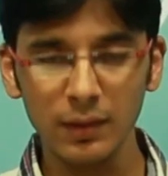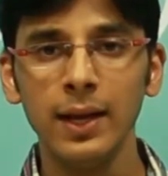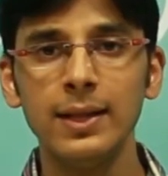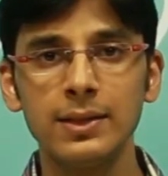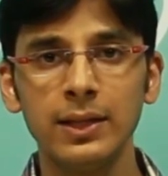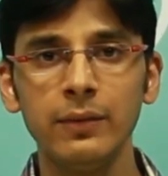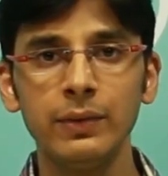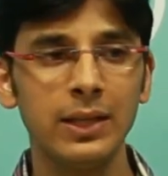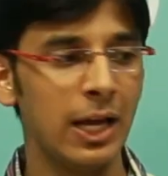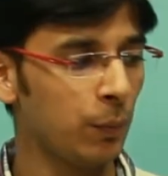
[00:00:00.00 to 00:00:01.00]
LCD
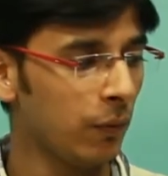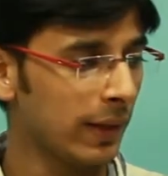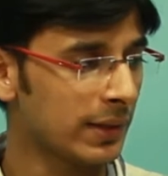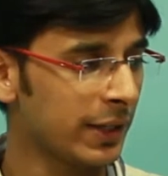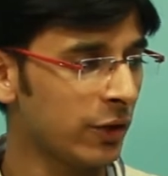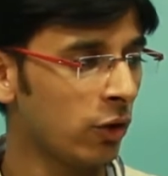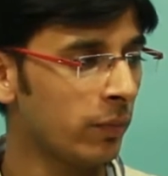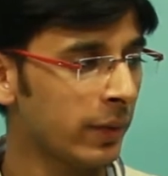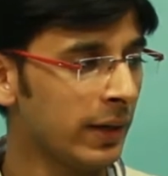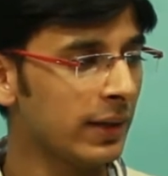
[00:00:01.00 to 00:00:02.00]
with the help of
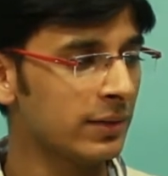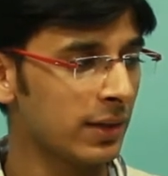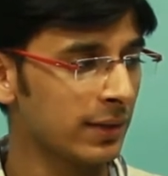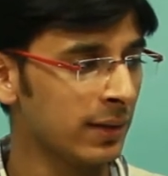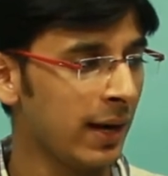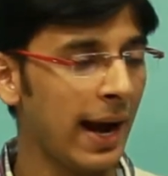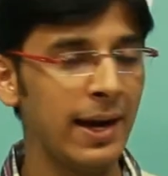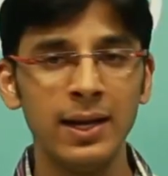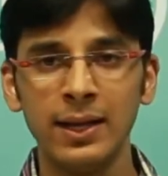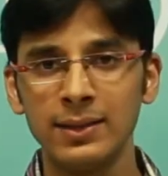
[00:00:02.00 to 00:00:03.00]
lcd.print instruction and
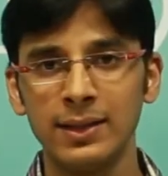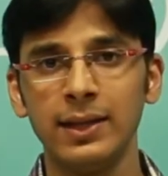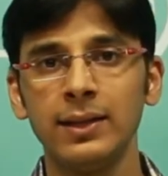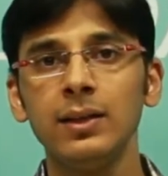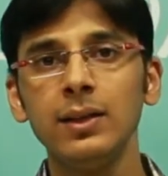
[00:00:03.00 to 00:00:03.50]
setting the